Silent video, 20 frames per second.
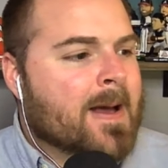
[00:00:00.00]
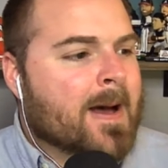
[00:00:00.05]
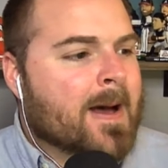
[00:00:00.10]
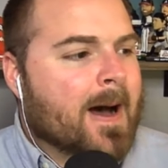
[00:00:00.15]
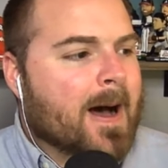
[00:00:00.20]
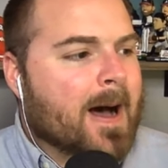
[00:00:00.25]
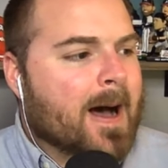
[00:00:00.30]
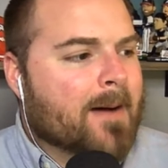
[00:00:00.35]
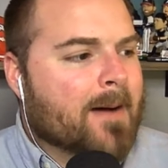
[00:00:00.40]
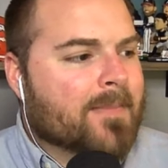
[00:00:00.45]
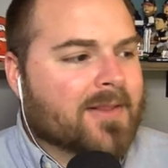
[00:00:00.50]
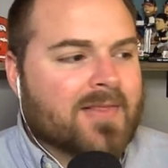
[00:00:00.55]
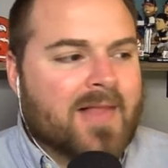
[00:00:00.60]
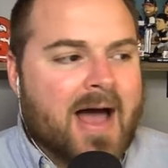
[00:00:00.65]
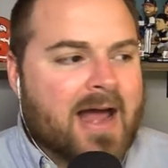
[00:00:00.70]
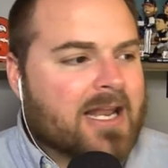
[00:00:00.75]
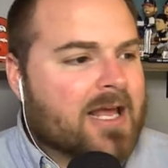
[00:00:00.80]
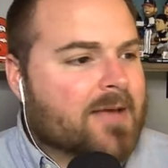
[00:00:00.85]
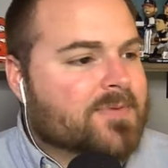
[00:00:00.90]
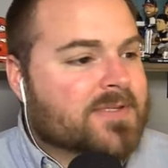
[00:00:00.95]
Um, a
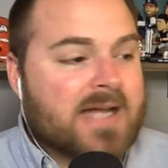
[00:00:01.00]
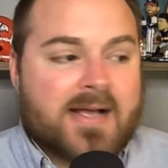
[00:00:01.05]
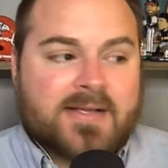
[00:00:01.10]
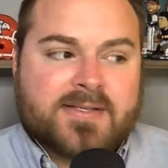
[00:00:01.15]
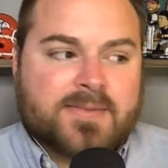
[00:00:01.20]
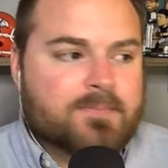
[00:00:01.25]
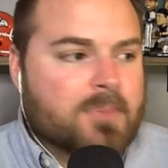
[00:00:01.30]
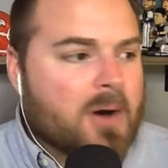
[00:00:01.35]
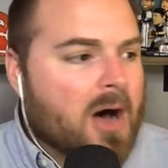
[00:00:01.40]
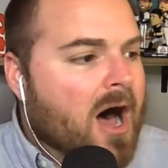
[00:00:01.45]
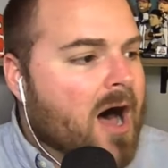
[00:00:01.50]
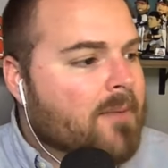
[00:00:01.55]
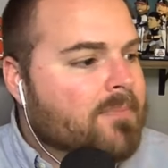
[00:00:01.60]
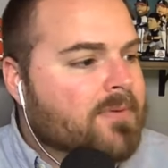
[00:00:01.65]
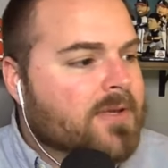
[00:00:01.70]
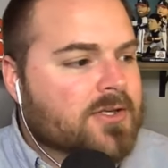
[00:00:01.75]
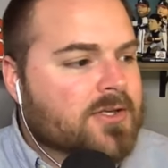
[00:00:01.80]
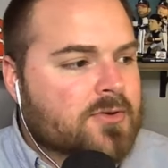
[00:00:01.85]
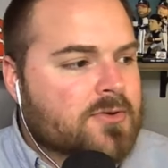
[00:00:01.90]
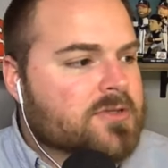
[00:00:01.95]
lineup's got some pop,
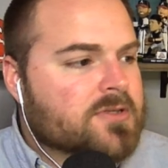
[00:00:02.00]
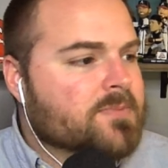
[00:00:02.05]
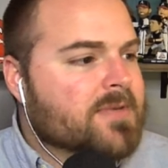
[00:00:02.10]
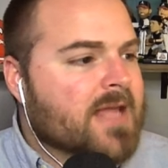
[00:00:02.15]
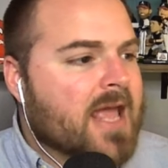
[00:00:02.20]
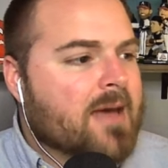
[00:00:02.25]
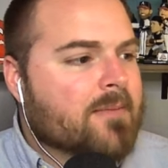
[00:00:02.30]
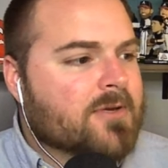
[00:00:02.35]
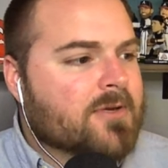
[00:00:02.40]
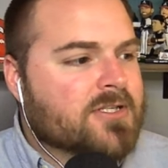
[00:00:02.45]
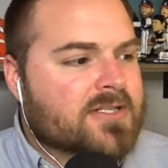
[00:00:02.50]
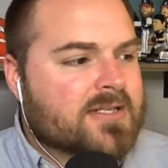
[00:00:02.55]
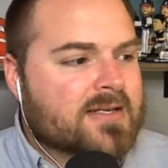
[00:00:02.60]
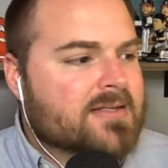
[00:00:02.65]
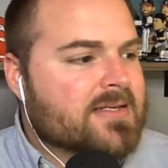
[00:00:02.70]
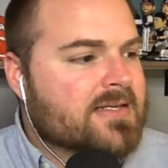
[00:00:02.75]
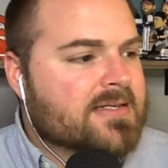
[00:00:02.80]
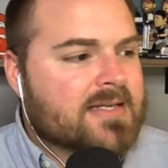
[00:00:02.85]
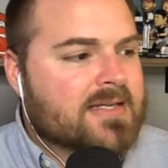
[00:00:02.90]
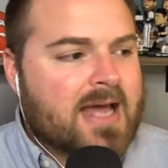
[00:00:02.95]
can do some damage.
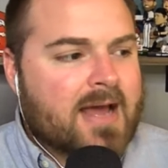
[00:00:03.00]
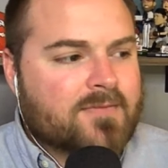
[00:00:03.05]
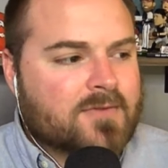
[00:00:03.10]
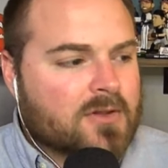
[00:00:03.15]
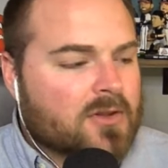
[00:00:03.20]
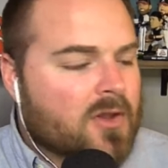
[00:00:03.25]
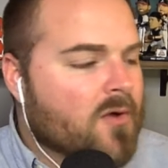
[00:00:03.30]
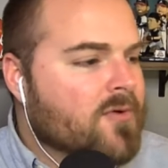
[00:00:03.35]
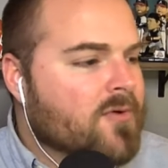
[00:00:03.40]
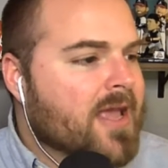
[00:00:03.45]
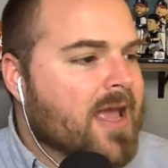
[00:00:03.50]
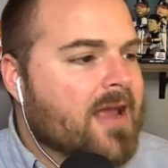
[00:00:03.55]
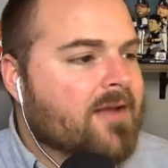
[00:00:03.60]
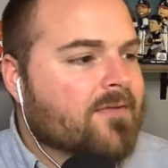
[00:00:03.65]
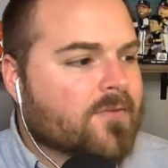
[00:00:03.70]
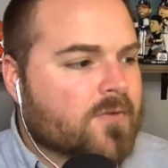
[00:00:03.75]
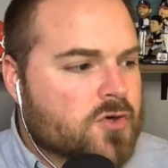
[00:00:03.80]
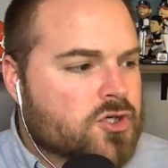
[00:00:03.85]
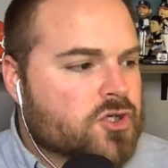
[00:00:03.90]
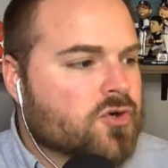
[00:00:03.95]
Tennessee's going to have to locate
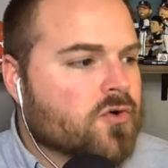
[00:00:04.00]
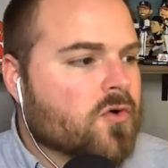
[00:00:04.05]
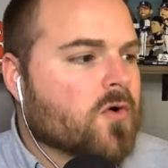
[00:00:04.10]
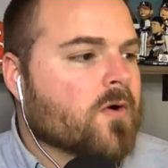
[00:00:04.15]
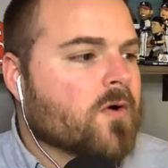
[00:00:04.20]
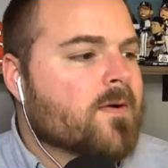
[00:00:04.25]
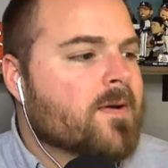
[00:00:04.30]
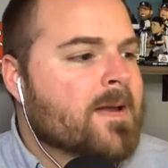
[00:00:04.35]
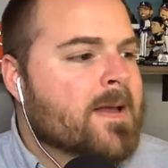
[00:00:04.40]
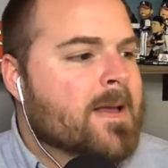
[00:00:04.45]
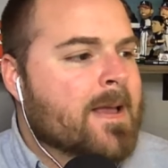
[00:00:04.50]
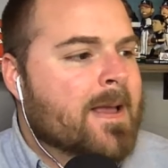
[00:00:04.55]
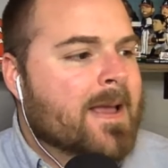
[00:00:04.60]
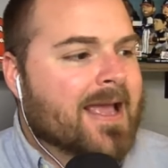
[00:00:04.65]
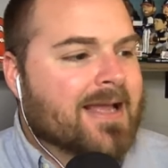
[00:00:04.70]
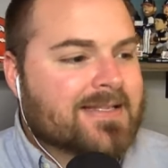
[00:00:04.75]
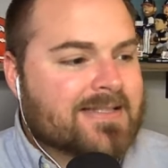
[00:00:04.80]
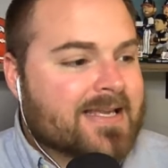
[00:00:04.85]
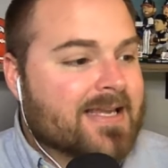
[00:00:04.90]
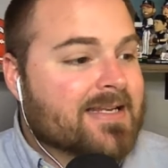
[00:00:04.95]
for sure,
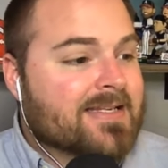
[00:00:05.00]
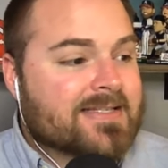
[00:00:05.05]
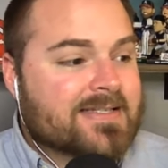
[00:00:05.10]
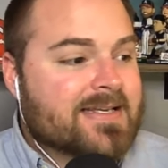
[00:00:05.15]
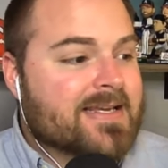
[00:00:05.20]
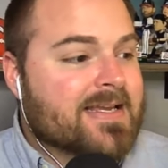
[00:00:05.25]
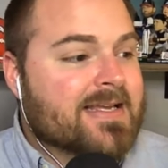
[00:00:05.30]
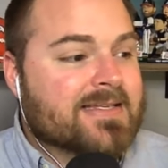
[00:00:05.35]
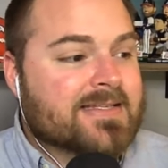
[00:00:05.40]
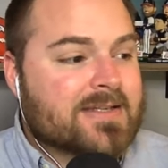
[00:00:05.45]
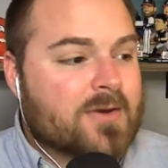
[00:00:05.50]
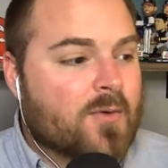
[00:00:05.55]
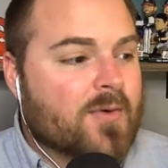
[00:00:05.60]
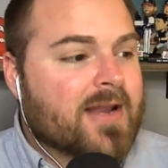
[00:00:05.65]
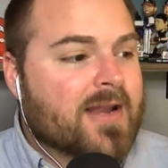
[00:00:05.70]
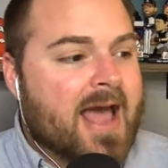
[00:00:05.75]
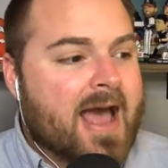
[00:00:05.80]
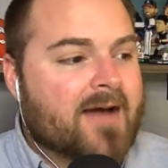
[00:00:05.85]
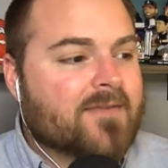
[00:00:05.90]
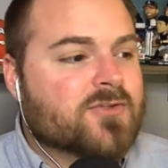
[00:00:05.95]
and Tennessee is going
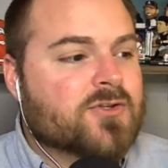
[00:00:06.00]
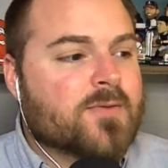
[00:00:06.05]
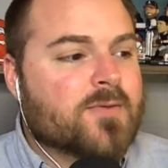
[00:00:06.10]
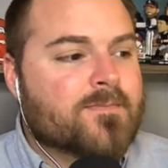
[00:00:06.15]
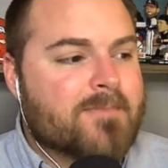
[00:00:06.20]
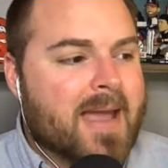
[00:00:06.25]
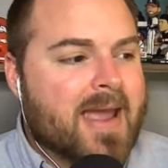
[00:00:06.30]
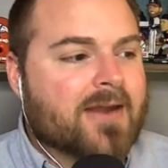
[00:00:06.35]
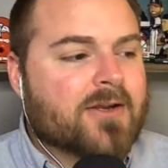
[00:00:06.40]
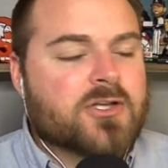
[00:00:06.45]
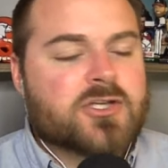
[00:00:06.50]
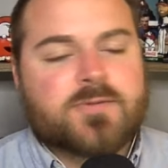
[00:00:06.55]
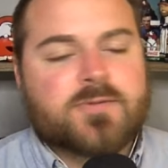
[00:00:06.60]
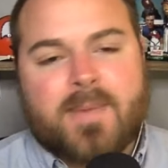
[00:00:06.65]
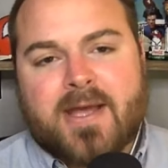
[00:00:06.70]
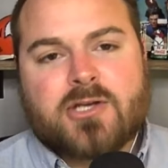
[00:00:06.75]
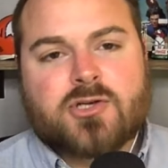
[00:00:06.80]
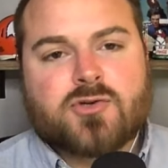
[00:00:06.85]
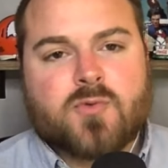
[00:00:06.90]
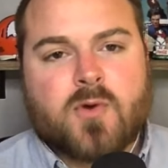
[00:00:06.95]
to have to manage
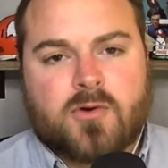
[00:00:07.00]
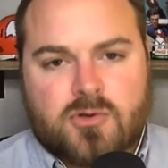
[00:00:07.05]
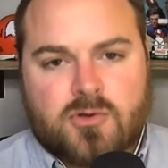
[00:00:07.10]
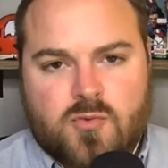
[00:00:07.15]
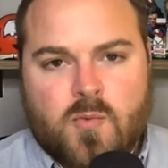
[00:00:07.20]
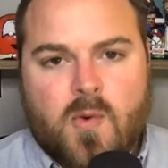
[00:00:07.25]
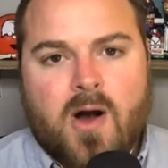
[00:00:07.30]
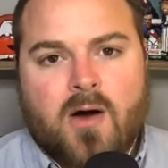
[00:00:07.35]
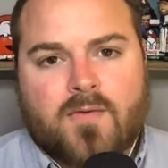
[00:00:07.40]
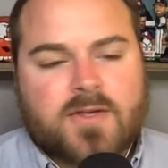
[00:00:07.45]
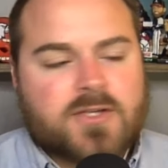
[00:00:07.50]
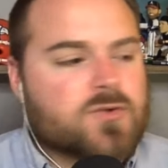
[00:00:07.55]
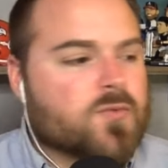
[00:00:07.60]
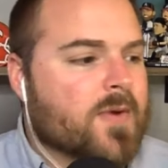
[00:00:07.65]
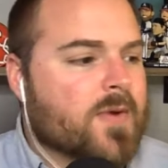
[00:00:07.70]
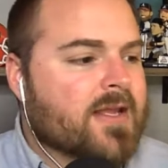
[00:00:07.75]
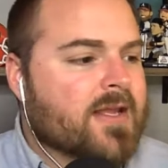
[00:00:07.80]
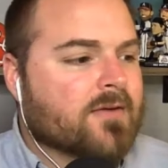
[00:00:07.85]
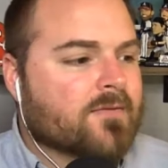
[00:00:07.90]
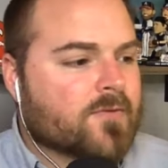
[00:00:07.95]
base runners well this
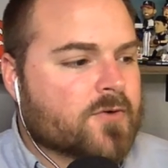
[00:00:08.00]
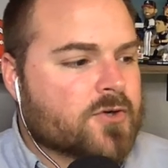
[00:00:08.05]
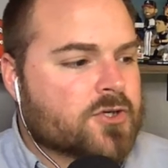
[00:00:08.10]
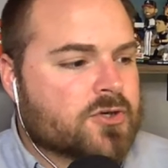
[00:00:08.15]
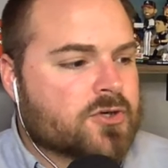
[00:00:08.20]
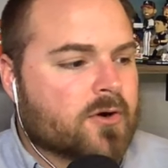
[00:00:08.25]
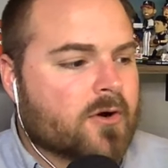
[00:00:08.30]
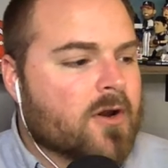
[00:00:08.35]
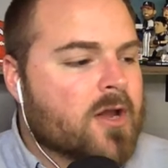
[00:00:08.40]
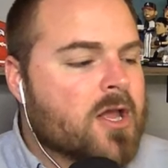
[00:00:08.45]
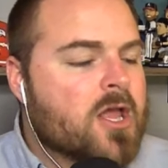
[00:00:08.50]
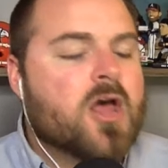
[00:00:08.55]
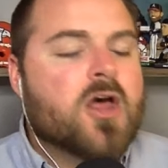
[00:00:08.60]
weekend for sure.